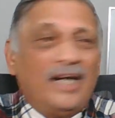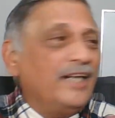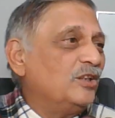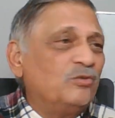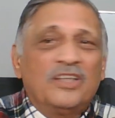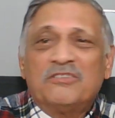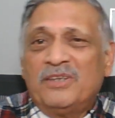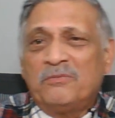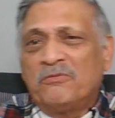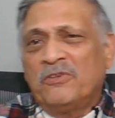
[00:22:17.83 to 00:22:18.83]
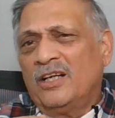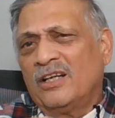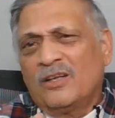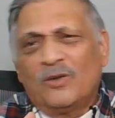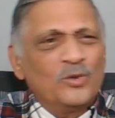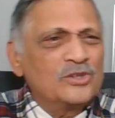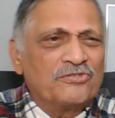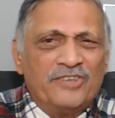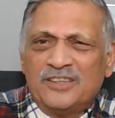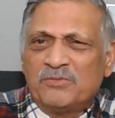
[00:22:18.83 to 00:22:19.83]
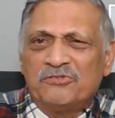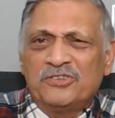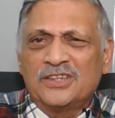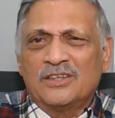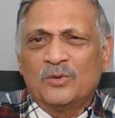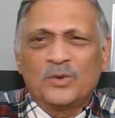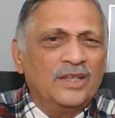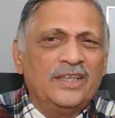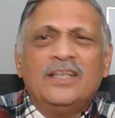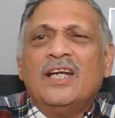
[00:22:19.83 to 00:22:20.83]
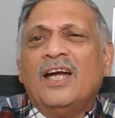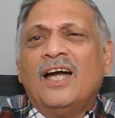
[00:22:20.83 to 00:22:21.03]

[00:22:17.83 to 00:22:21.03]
I know one of my close friends, Professor Kulkarni,